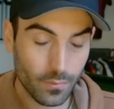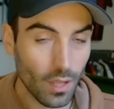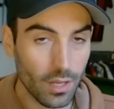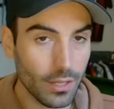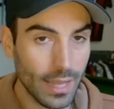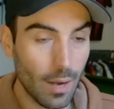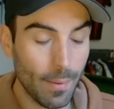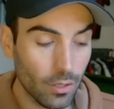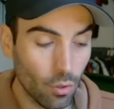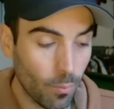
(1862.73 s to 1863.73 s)
I don't care
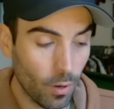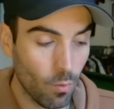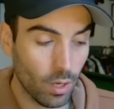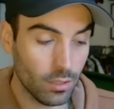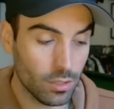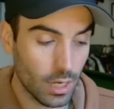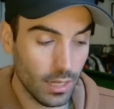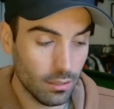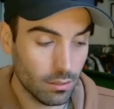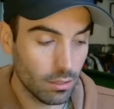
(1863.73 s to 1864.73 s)
about 0.1
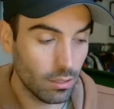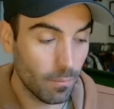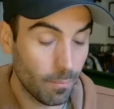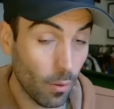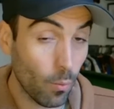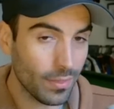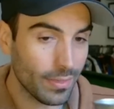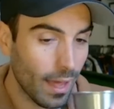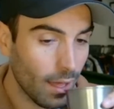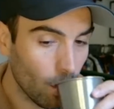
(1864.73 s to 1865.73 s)
usually, but with
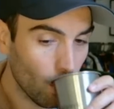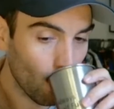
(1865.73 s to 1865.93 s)
that,